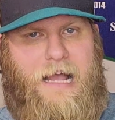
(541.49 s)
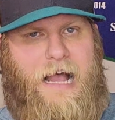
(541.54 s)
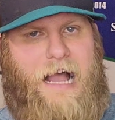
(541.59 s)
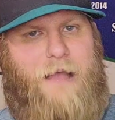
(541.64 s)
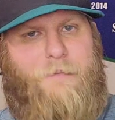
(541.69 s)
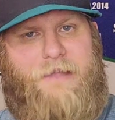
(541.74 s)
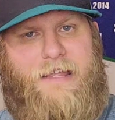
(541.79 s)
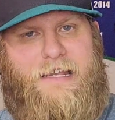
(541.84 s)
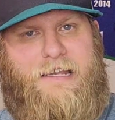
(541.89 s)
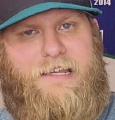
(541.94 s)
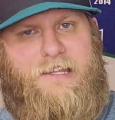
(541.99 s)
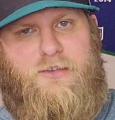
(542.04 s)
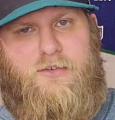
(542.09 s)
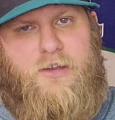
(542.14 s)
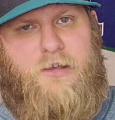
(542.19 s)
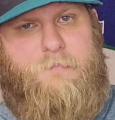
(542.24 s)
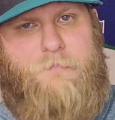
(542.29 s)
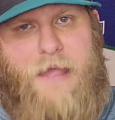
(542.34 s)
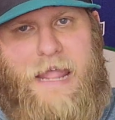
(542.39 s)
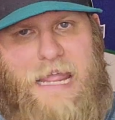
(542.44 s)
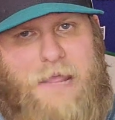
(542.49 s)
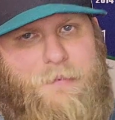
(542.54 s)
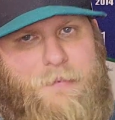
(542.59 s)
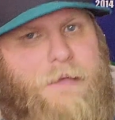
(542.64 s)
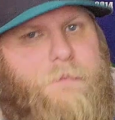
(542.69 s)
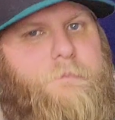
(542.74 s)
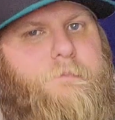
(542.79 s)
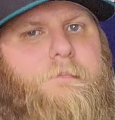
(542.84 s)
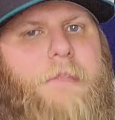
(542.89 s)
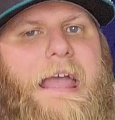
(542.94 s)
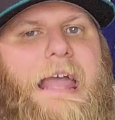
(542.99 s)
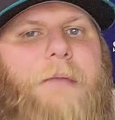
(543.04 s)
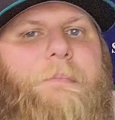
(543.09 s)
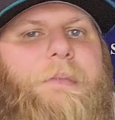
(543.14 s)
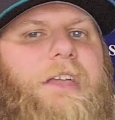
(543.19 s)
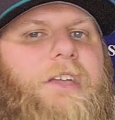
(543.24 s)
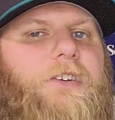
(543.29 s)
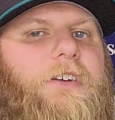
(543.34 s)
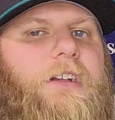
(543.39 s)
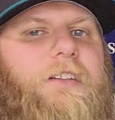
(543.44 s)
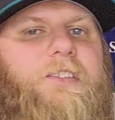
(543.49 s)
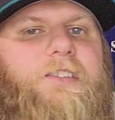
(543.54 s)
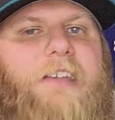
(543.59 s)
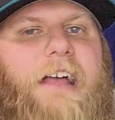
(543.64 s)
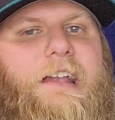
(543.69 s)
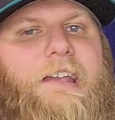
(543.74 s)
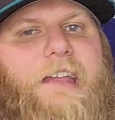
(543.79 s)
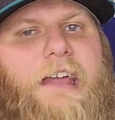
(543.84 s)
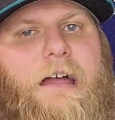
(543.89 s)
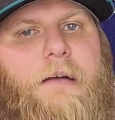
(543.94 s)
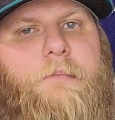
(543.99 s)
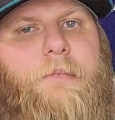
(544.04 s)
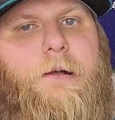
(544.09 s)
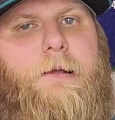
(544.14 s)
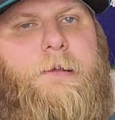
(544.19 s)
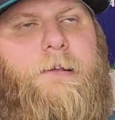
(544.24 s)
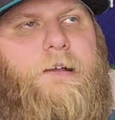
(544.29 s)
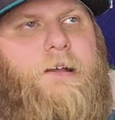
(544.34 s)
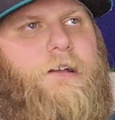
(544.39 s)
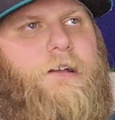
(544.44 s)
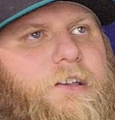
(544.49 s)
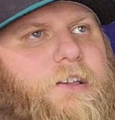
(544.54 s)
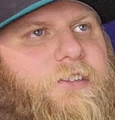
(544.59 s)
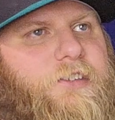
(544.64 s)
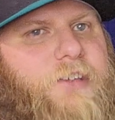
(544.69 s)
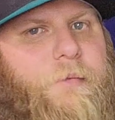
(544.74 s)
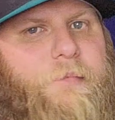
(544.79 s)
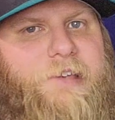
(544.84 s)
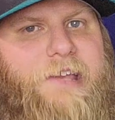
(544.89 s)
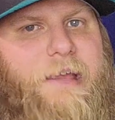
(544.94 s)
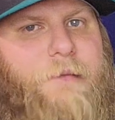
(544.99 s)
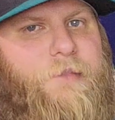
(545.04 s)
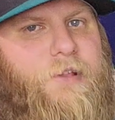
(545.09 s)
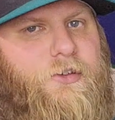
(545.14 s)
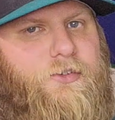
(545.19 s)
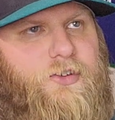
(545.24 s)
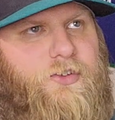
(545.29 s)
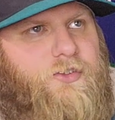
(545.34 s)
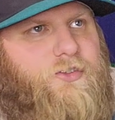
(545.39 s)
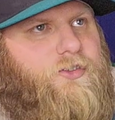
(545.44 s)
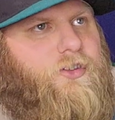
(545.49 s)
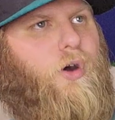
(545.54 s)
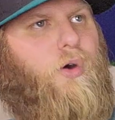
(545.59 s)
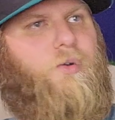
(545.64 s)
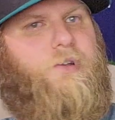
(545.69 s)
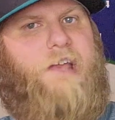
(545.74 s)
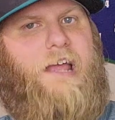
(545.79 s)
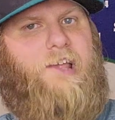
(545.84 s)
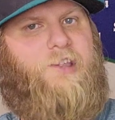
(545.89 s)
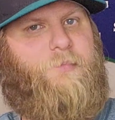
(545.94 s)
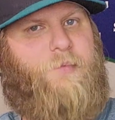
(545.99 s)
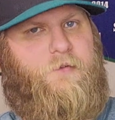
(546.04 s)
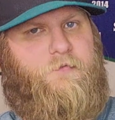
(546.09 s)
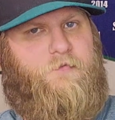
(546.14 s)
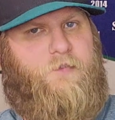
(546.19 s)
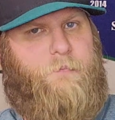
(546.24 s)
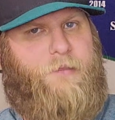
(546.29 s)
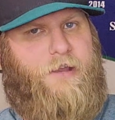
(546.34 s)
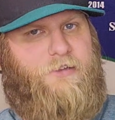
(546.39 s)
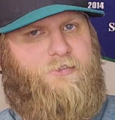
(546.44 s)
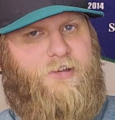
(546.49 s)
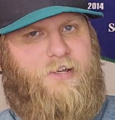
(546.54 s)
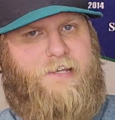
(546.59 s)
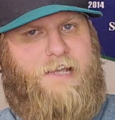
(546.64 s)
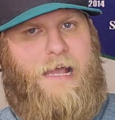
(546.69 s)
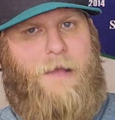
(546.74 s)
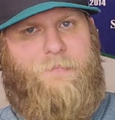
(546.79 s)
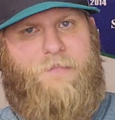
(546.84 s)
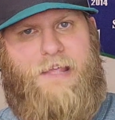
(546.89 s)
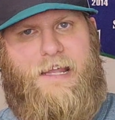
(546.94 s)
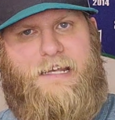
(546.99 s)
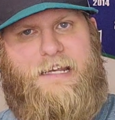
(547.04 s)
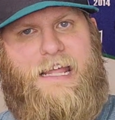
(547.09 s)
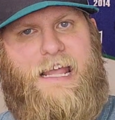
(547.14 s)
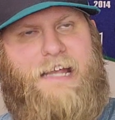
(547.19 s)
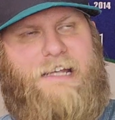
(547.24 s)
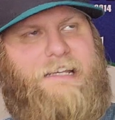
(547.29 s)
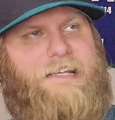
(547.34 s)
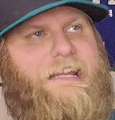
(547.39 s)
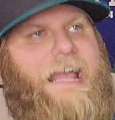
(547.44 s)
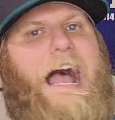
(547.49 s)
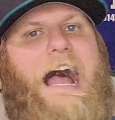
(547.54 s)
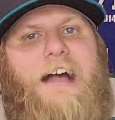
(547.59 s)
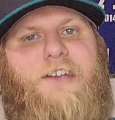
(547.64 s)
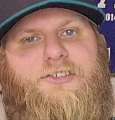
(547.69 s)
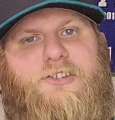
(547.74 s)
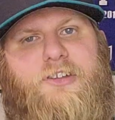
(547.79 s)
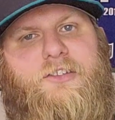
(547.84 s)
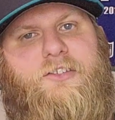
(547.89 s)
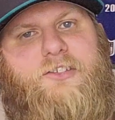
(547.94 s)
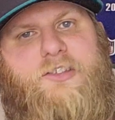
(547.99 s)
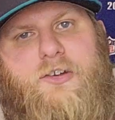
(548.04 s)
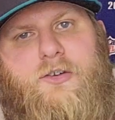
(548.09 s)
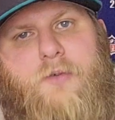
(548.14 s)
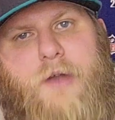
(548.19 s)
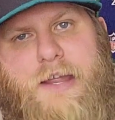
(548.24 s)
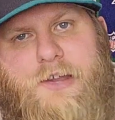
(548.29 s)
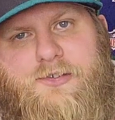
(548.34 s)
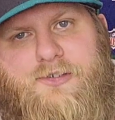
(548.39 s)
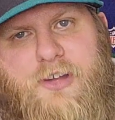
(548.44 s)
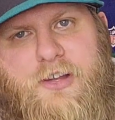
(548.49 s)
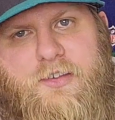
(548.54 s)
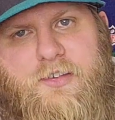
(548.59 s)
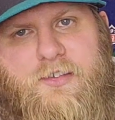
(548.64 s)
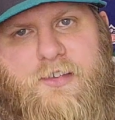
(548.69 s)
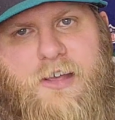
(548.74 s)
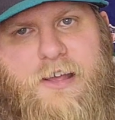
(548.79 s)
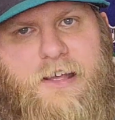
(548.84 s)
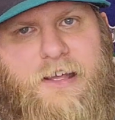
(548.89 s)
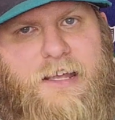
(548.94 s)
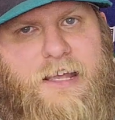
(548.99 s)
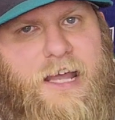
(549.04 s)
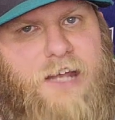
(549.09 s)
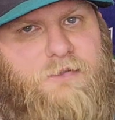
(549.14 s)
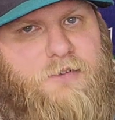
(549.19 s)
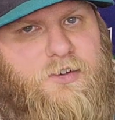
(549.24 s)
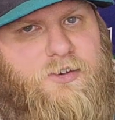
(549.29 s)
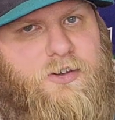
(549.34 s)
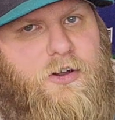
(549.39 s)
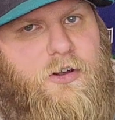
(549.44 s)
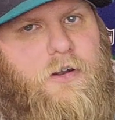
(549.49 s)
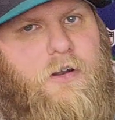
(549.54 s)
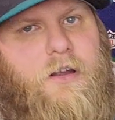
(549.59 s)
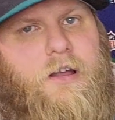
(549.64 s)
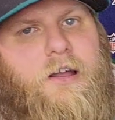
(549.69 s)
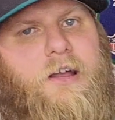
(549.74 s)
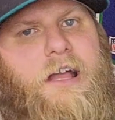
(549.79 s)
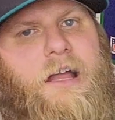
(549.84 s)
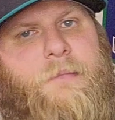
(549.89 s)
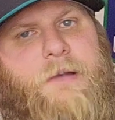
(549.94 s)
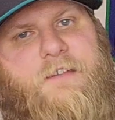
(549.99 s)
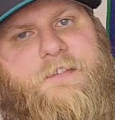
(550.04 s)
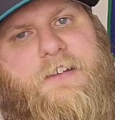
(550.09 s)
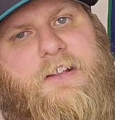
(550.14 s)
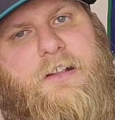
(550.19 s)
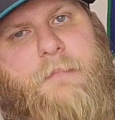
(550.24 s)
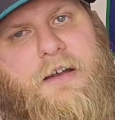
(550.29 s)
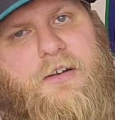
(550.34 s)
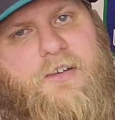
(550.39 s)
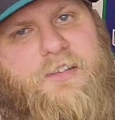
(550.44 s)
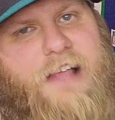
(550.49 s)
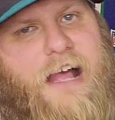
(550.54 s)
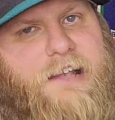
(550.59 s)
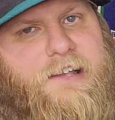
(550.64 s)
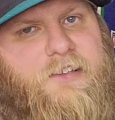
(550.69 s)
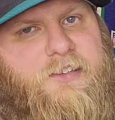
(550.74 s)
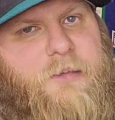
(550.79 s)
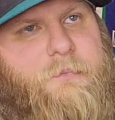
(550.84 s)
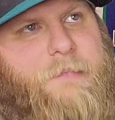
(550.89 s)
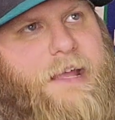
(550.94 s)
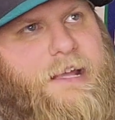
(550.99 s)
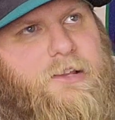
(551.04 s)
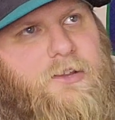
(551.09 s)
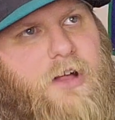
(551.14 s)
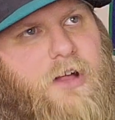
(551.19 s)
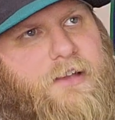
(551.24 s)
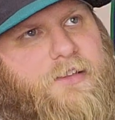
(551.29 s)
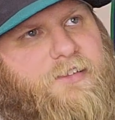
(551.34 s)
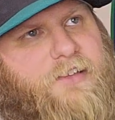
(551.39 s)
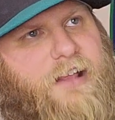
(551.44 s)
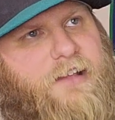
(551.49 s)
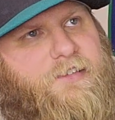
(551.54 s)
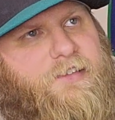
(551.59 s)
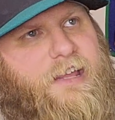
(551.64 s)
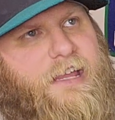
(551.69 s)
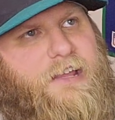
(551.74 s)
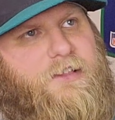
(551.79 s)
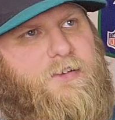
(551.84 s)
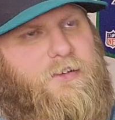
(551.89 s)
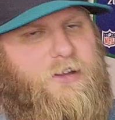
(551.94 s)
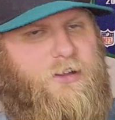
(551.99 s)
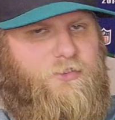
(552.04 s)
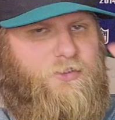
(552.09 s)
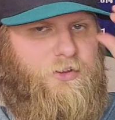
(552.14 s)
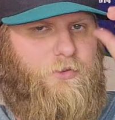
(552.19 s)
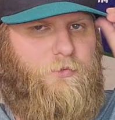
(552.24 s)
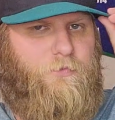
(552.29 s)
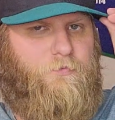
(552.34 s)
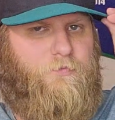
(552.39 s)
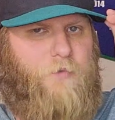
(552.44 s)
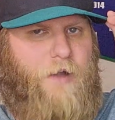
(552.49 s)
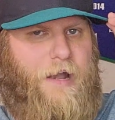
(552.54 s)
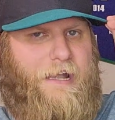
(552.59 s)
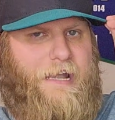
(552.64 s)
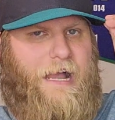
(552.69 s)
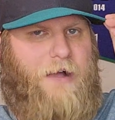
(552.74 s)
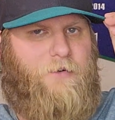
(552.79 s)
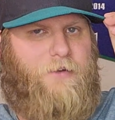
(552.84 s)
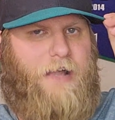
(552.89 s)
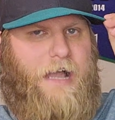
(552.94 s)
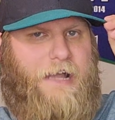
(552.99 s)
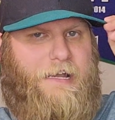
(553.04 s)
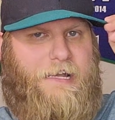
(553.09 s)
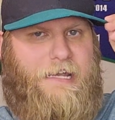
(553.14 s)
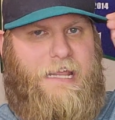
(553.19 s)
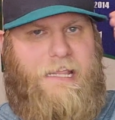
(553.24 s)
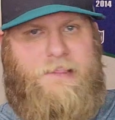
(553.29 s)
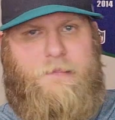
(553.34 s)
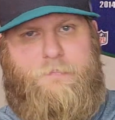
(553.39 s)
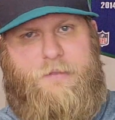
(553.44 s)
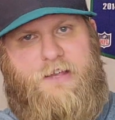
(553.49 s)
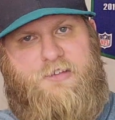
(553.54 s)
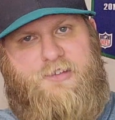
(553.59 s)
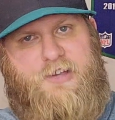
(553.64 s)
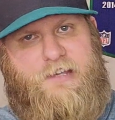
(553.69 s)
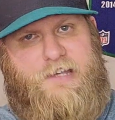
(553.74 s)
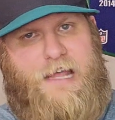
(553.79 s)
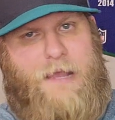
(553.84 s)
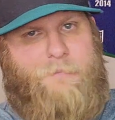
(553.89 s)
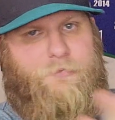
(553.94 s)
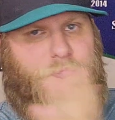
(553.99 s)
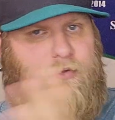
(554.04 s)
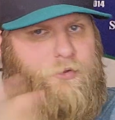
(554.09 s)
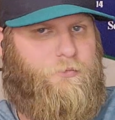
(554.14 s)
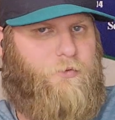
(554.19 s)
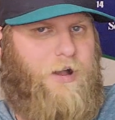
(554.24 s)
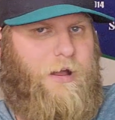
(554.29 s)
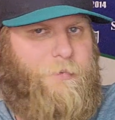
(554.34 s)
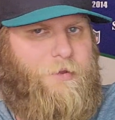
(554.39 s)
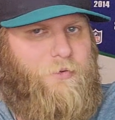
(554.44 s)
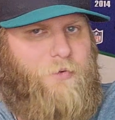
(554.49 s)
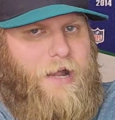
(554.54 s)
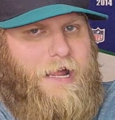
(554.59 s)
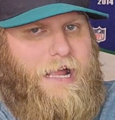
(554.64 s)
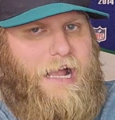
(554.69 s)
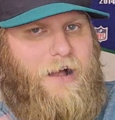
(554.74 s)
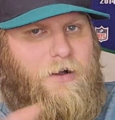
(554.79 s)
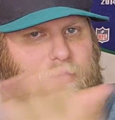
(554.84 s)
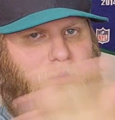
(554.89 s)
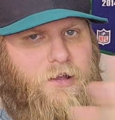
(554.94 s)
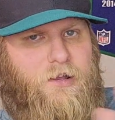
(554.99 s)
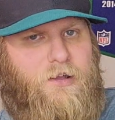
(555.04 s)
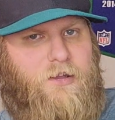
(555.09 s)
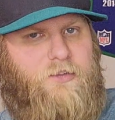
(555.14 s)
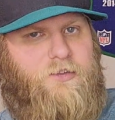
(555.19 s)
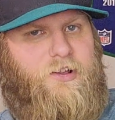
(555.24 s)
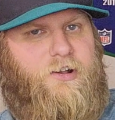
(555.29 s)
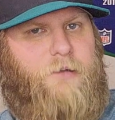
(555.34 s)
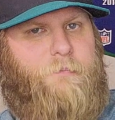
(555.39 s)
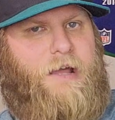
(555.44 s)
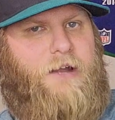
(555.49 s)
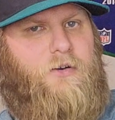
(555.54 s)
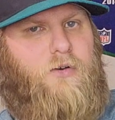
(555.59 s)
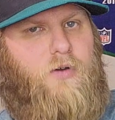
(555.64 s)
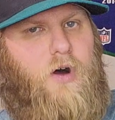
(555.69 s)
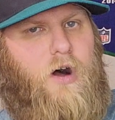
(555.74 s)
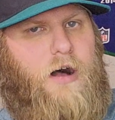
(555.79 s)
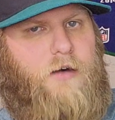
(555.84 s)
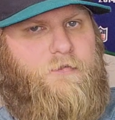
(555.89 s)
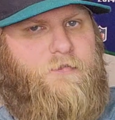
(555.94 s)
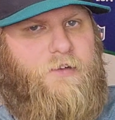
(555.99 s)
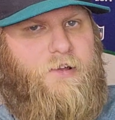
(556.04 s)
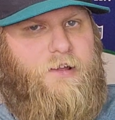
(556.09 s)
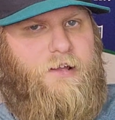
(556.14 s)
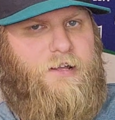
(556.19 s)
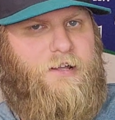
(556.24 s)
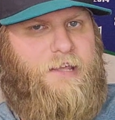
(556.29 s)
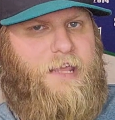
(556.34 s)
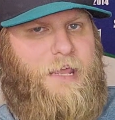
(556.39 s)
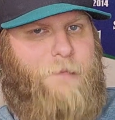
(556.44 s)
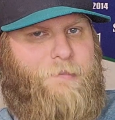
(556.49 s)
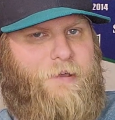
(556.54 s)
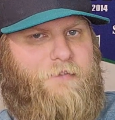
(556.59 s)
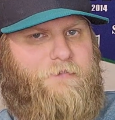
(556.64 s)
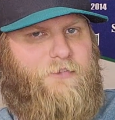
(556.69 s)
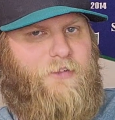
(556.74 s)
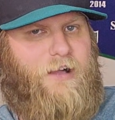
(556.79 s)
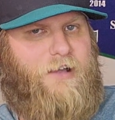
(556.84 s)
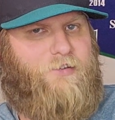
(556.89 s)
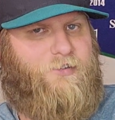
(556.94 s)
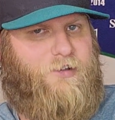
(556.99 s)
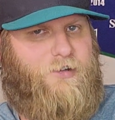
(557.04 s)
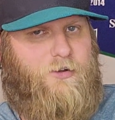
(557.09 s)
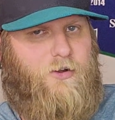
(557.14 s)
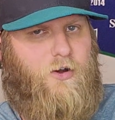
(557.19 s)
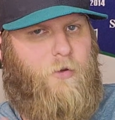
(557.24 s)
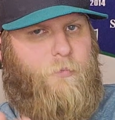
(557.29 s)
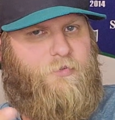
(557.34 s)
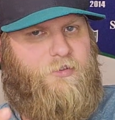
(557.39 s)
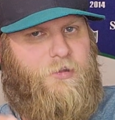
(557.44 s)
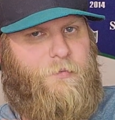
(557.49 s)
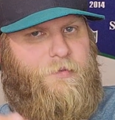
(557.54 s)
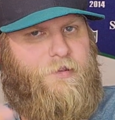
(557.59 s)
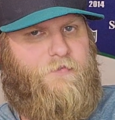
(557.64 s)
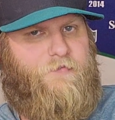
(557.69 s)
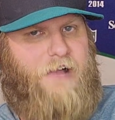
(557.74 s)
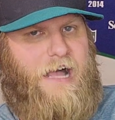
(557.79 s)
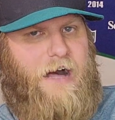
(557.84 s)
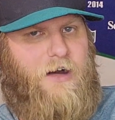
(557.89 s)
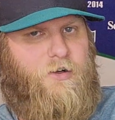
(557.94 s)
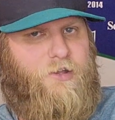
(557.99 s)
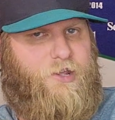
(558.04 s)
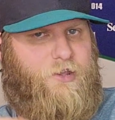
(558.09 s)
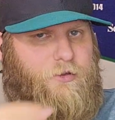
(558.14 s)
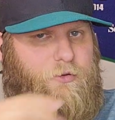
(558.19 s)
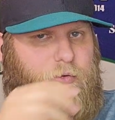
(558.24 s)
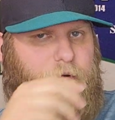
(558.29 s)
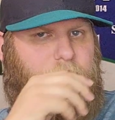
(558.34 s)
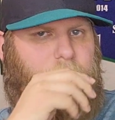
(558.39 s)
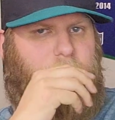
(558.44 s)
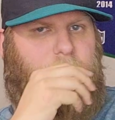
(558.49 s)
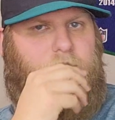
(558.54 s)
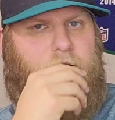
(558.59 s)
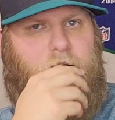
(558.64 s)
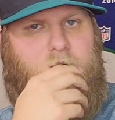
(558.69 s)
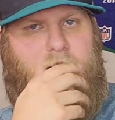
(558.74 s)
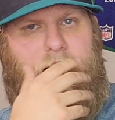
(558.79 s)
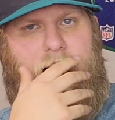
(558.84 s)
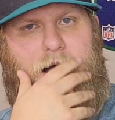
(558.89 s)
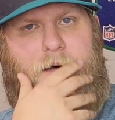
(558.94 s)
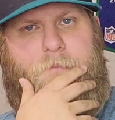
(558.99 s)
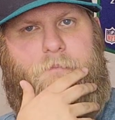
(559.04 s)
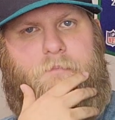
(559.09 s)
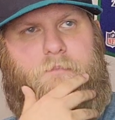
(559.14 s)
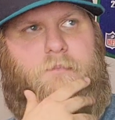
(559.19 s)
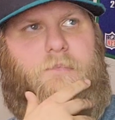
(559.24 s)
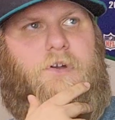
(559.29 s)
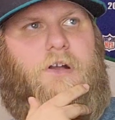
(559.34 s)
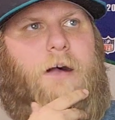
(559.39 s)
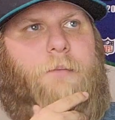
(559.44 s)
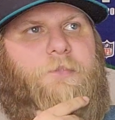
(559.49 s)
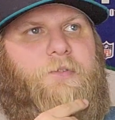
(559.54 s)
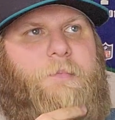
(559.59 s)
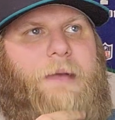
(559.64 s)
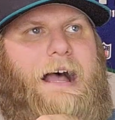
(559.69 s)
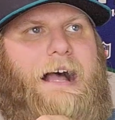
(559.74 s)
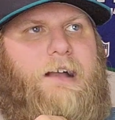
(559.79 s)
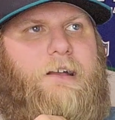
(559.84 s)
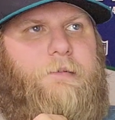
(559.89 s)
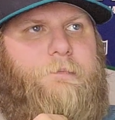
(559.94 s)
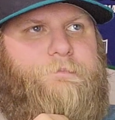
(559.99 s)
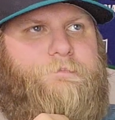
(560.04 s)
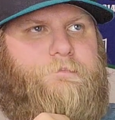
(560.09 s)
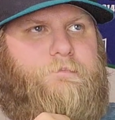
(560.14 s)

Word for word: I mean, you could maybe, maybe you could send him to some team that is just so desperate for pitching depth and get cash considerations in return. But if you're the Mariners, that doesn't make a lot of sense either because you right now kind of need the pitching depth with Robbie Ray out. So you're better off keeping Flexen and hope some of the value um, comes back.